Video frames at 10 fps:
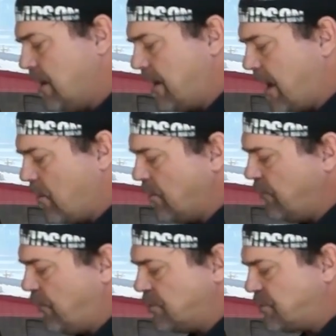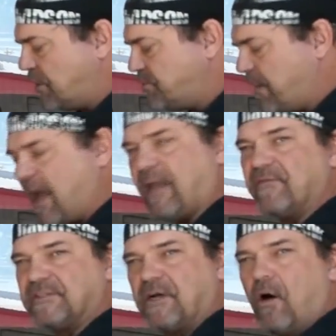Now when you first start your bike,
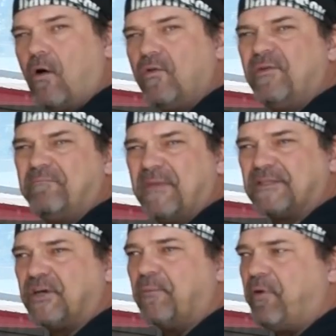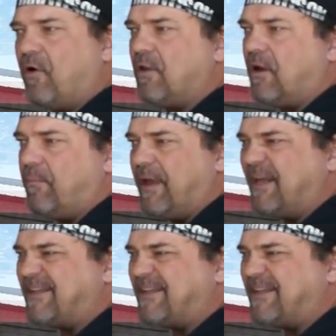if it's cold, it's going to pull a little bit.